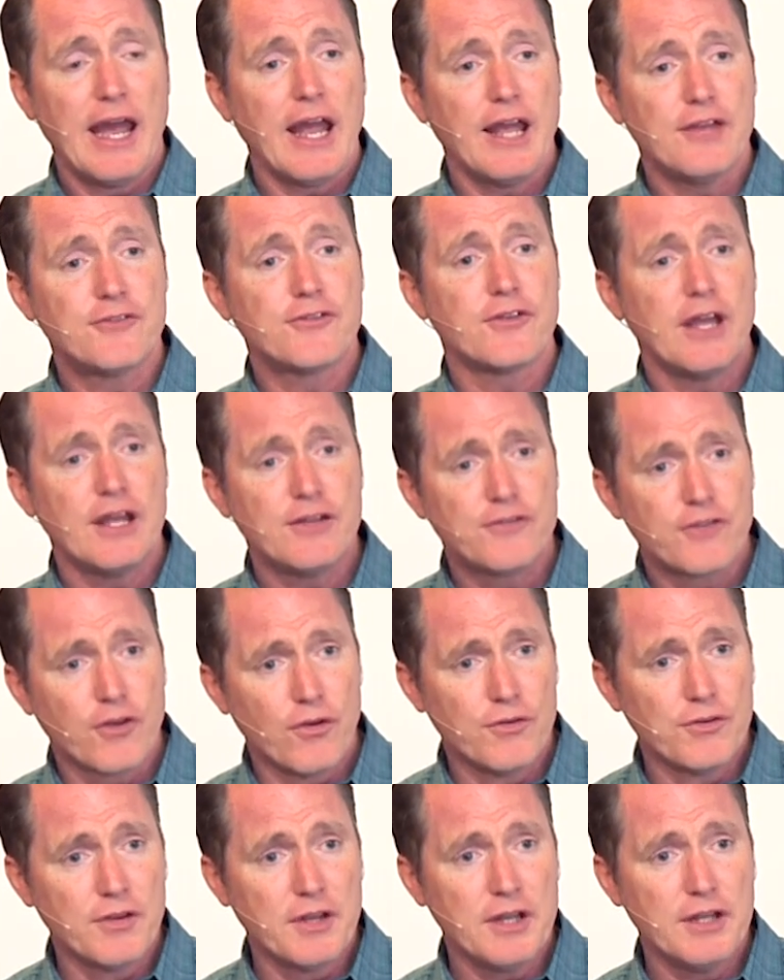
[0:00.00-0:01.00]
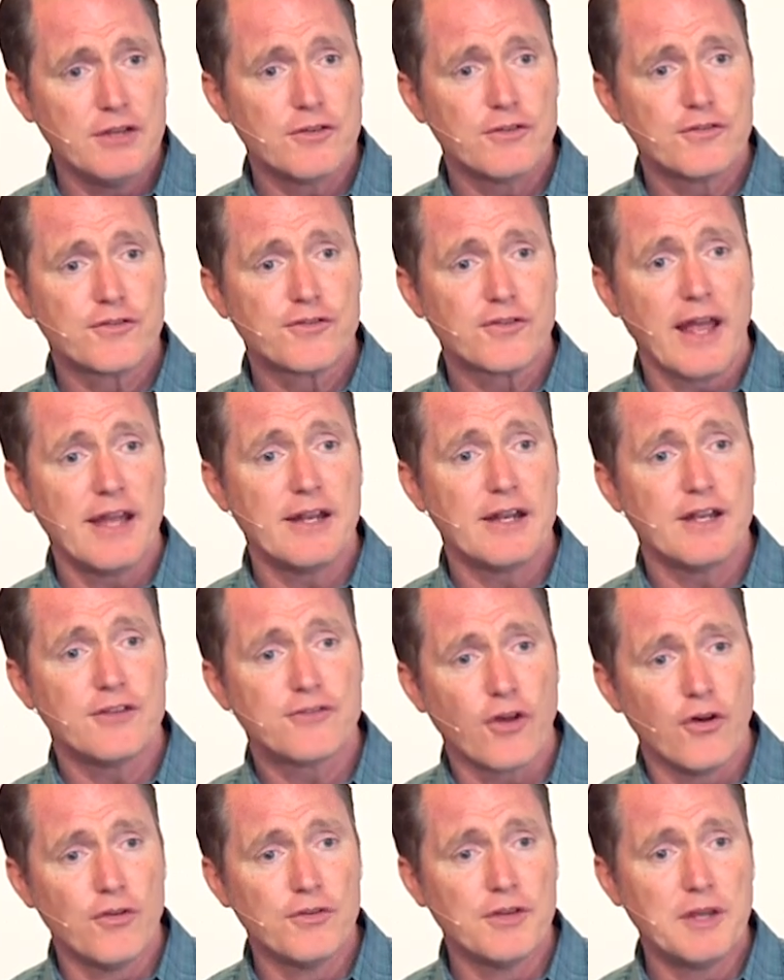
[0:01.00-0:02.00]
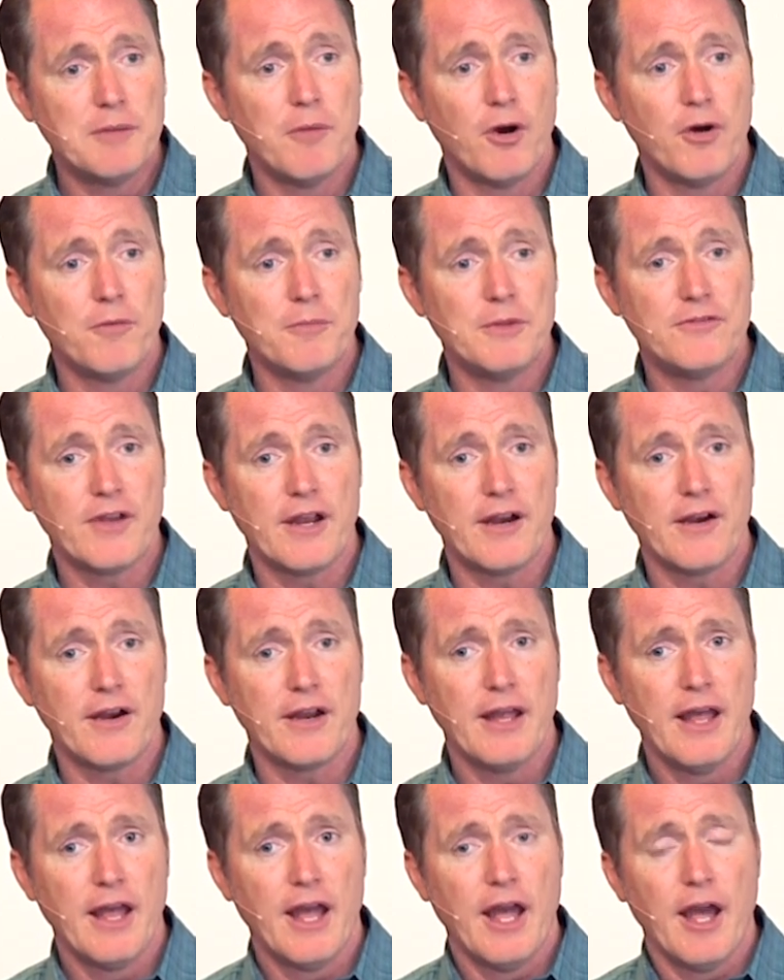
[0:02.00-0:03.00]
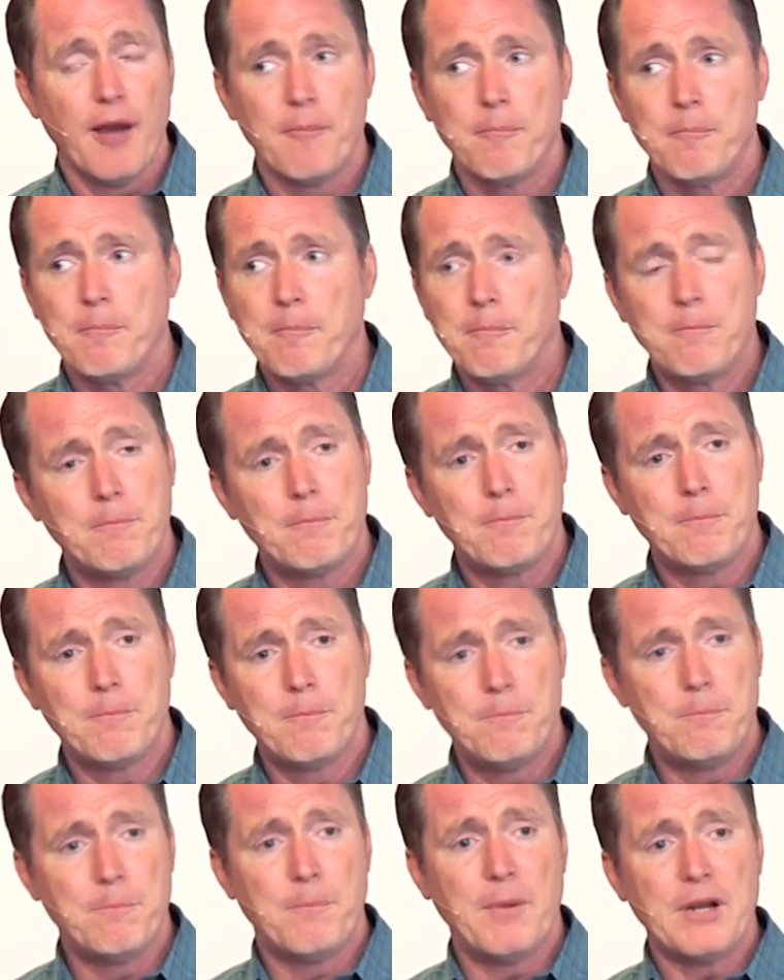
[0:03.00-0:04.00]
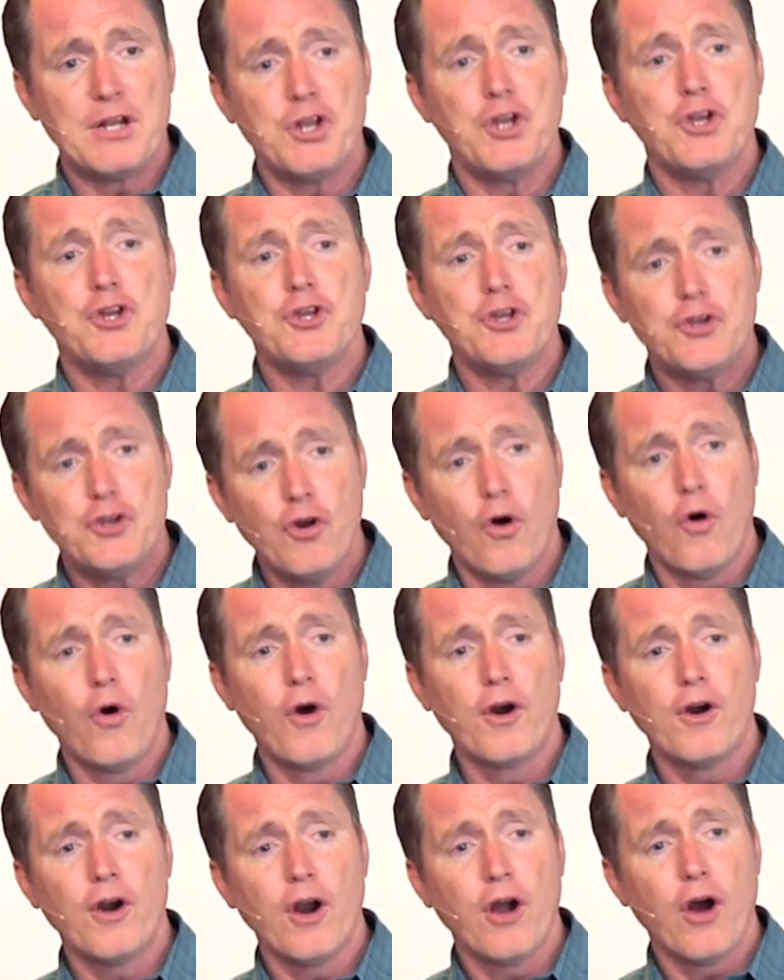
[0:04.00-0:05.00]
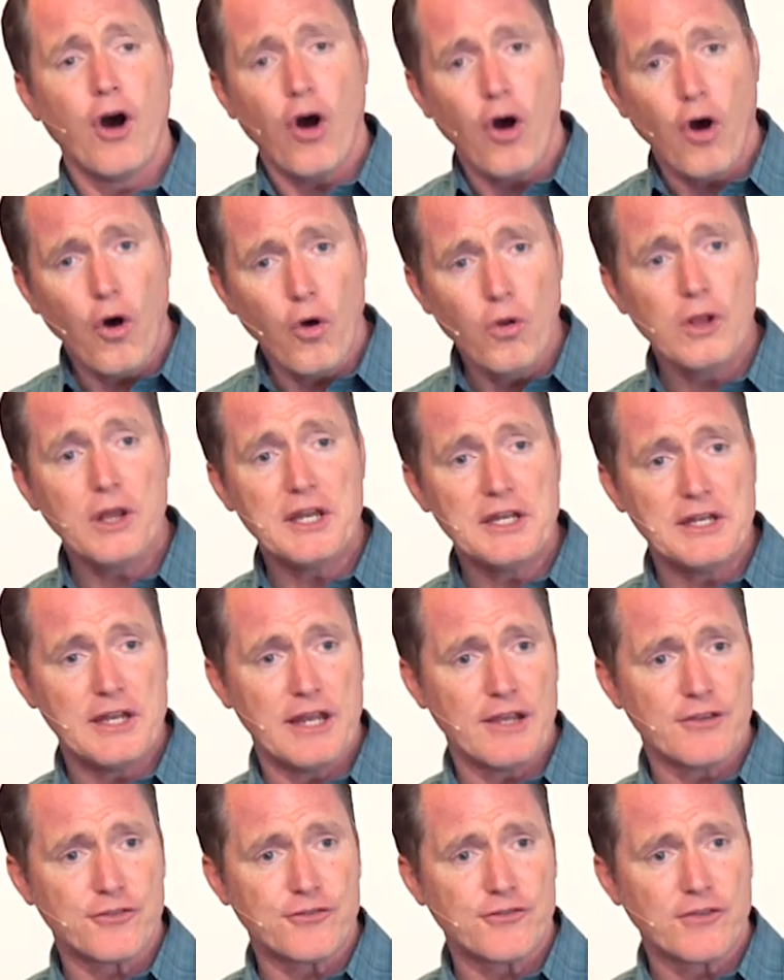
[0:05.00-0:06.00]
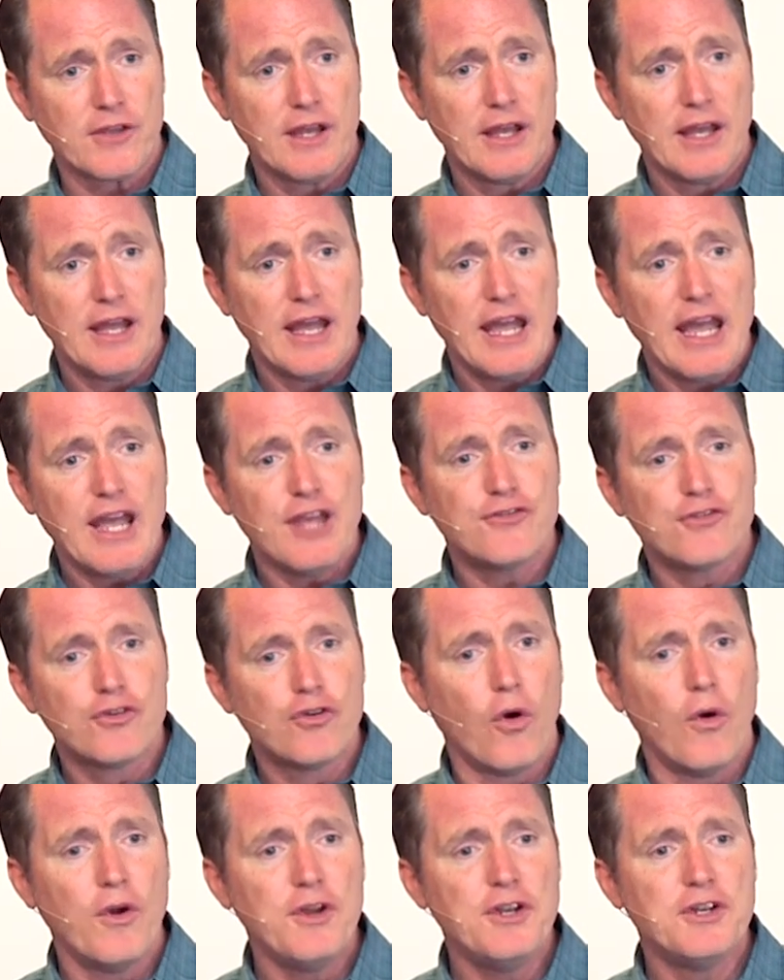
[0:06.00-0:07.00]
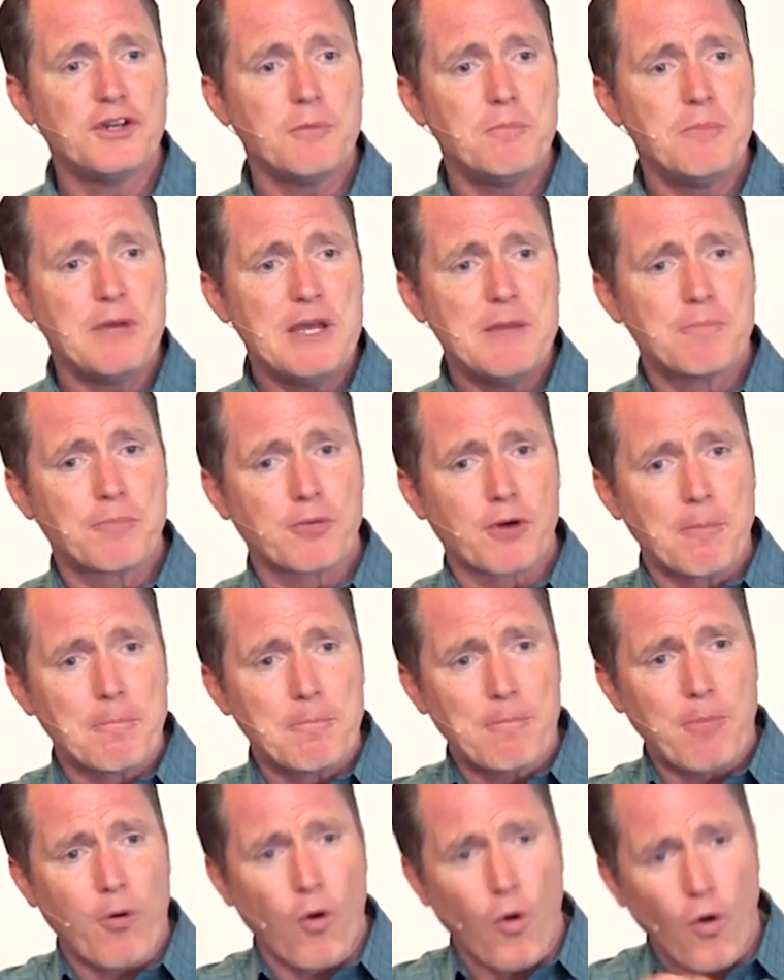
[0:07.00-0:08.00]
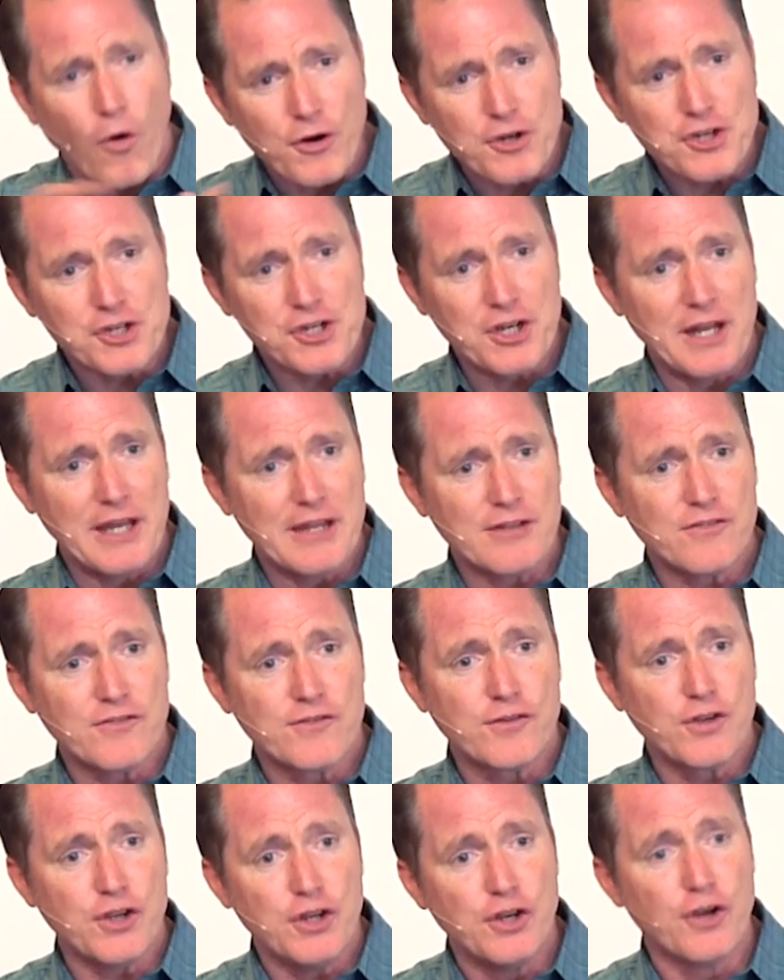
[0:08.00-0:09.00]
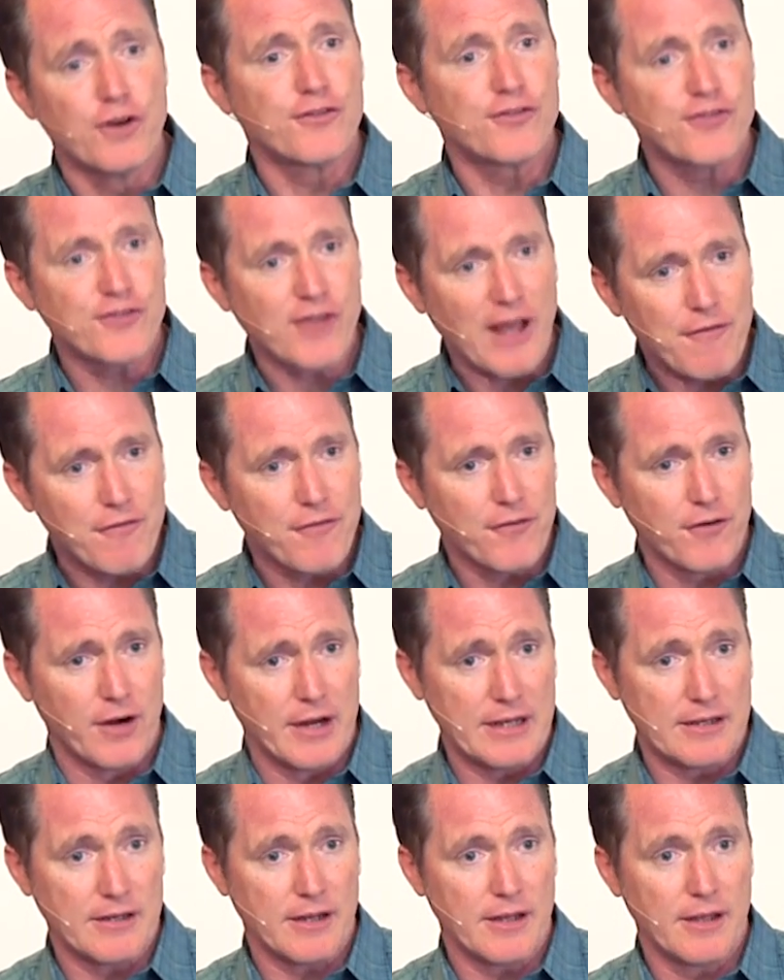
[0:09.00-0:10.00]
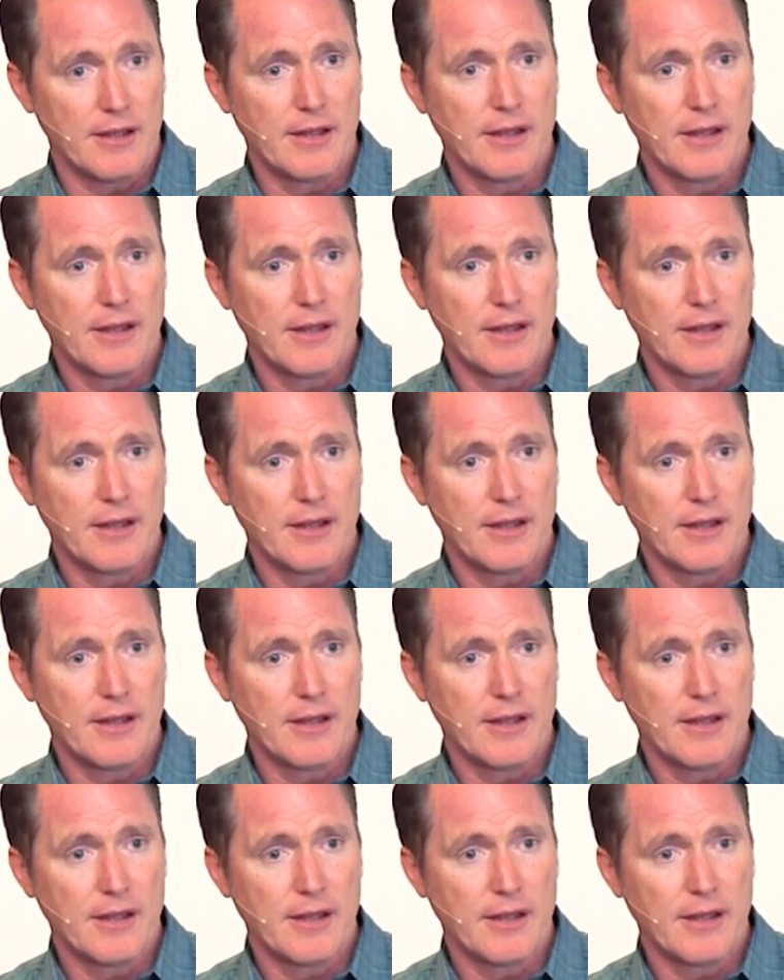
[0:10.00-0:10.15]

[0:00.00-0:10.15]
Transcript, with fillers: it's only slight, it's only momentary. But your holiness is going to be proportionate to your suffering.